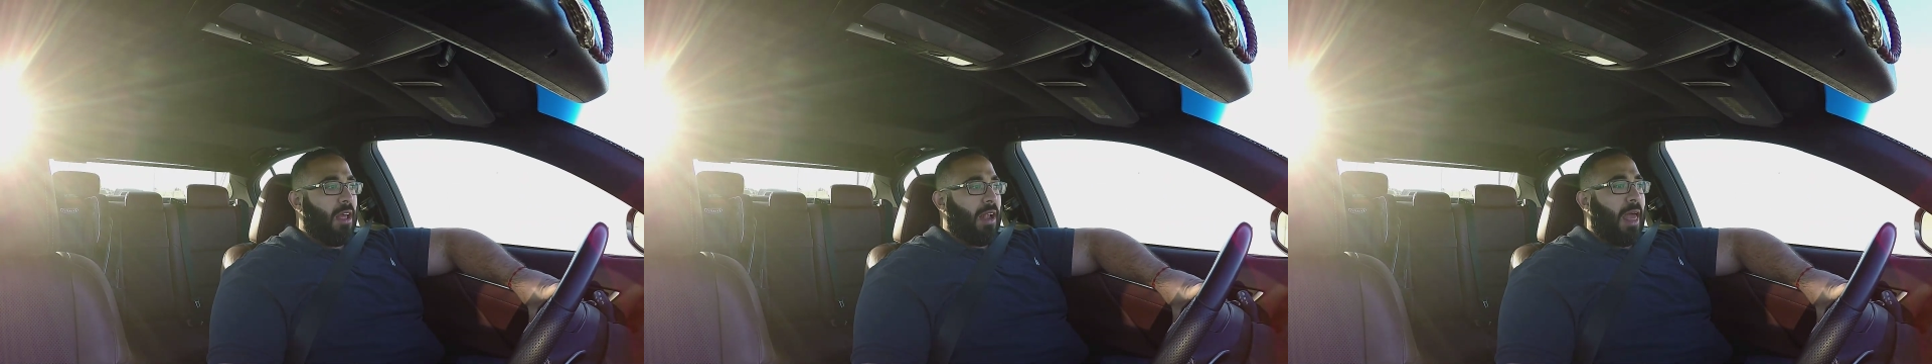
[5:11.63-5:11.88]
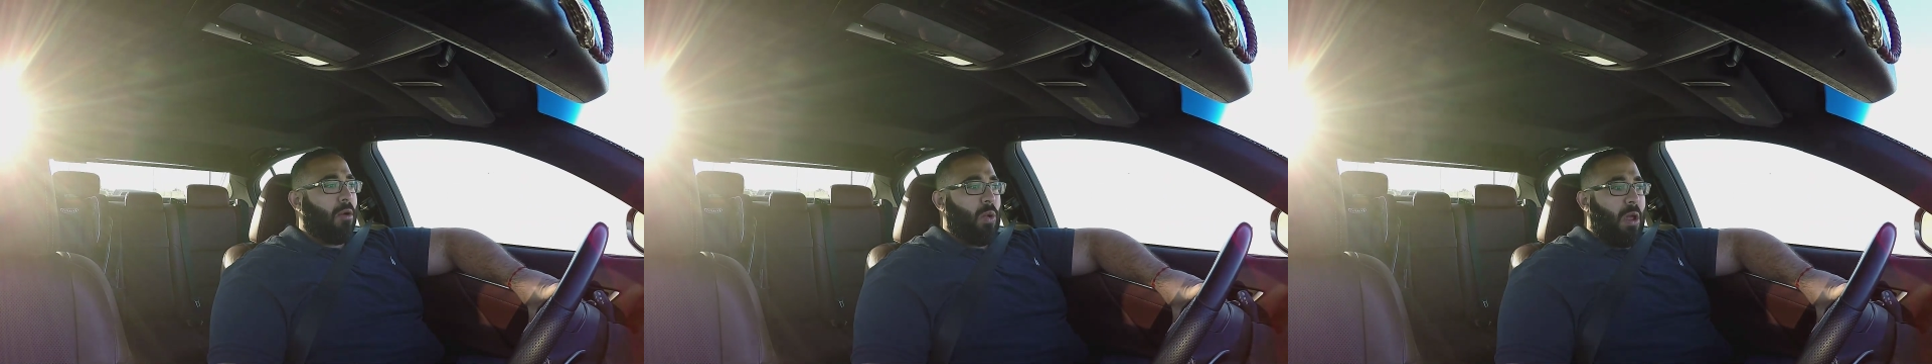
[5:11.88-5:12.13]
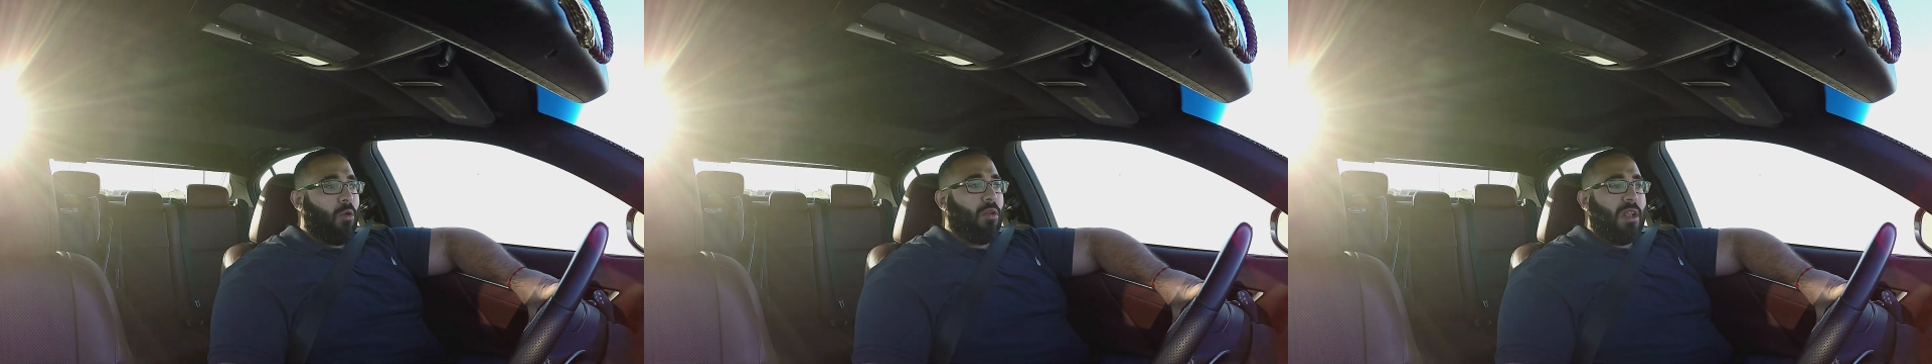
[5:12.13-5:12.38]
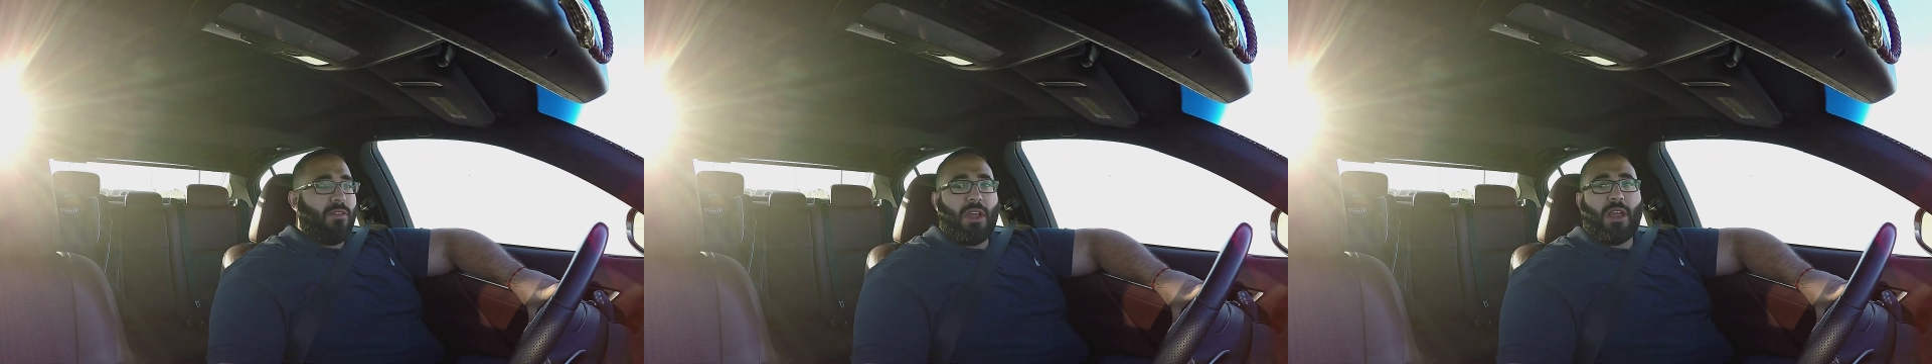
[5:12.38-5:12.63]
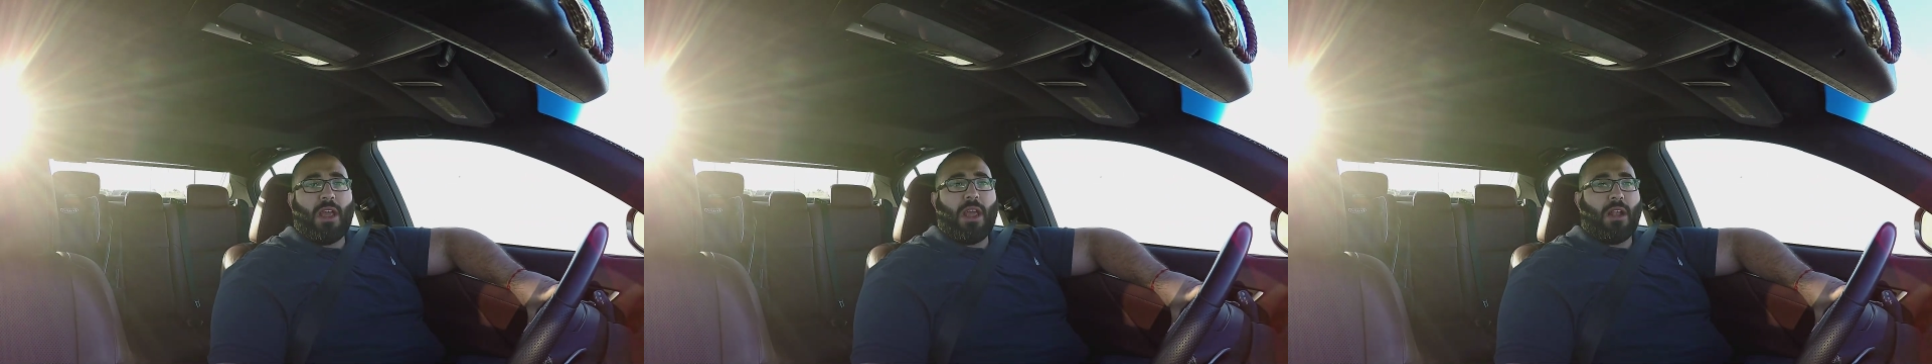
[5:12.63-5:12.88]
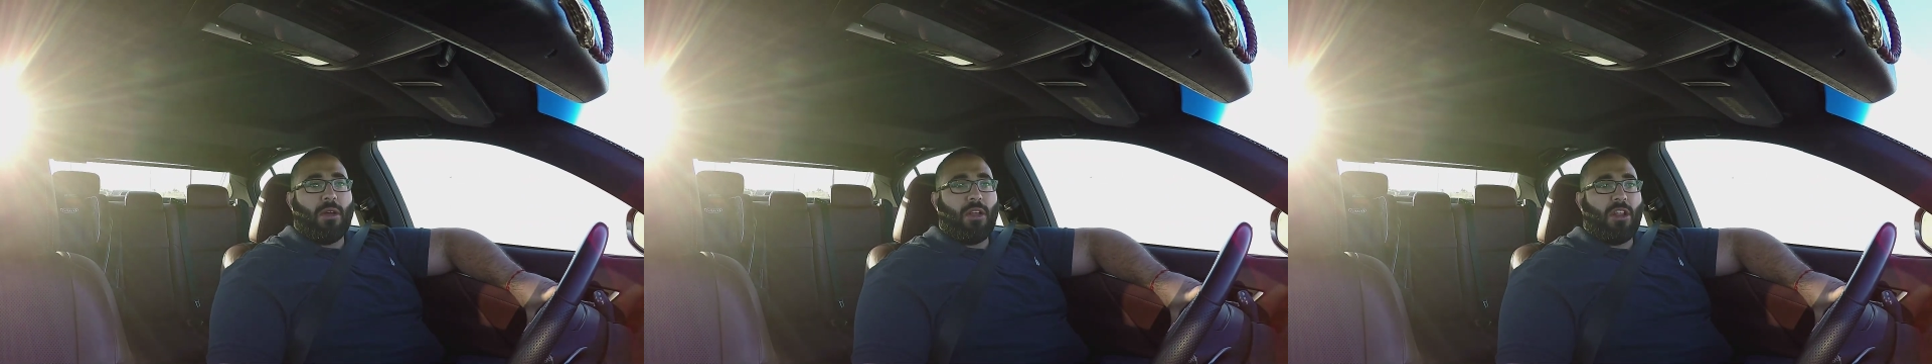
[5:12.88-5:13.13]
Like, we are living
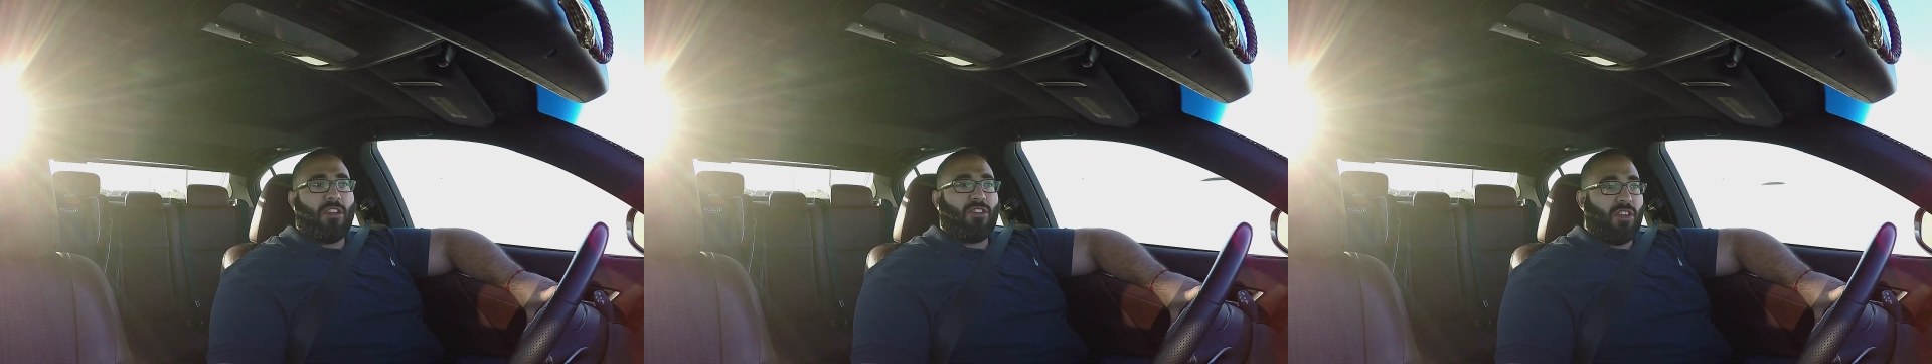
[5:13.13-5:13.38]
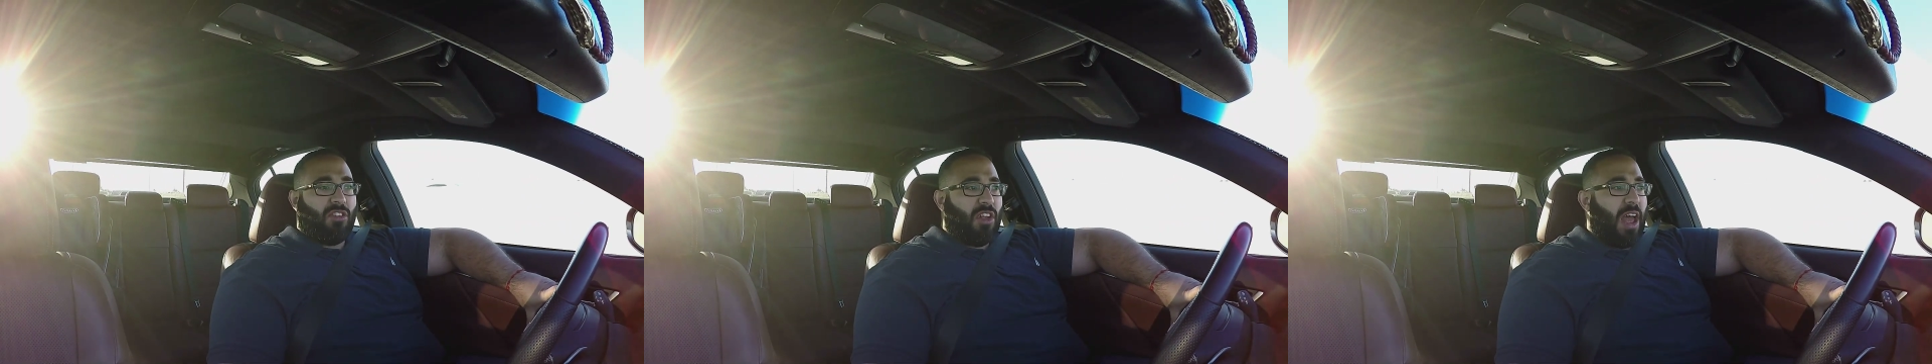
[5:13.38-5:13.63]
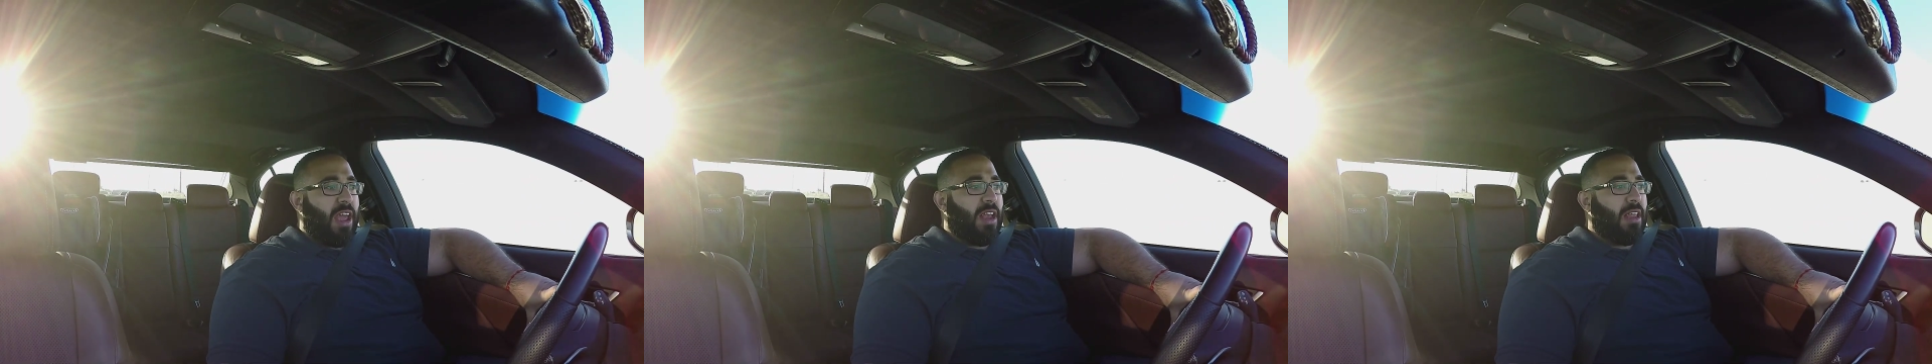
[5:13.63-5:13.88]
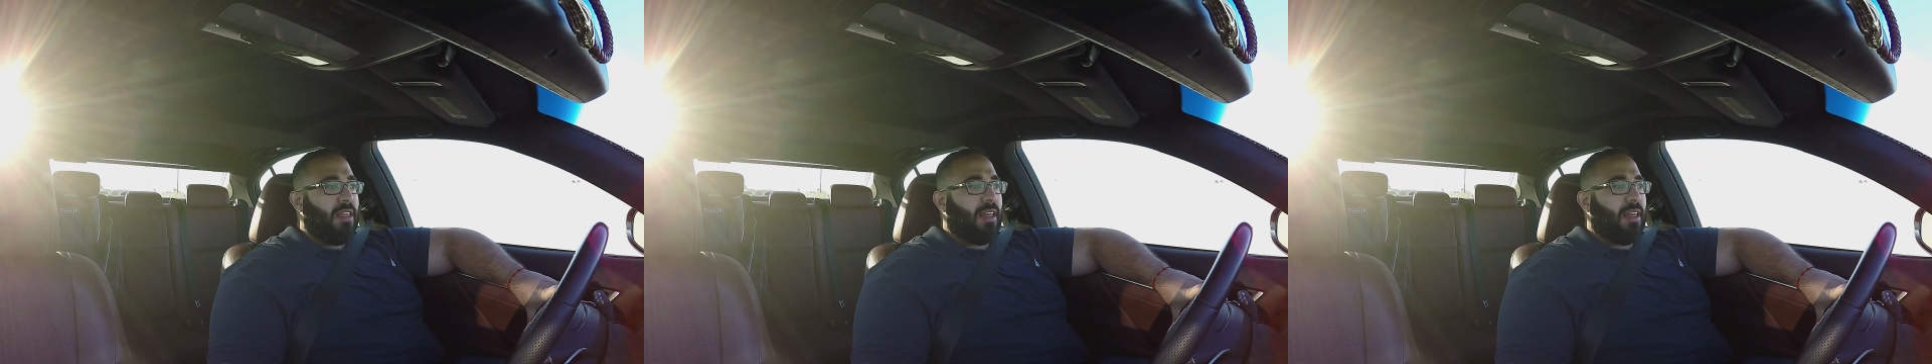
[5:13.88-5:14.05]
in a society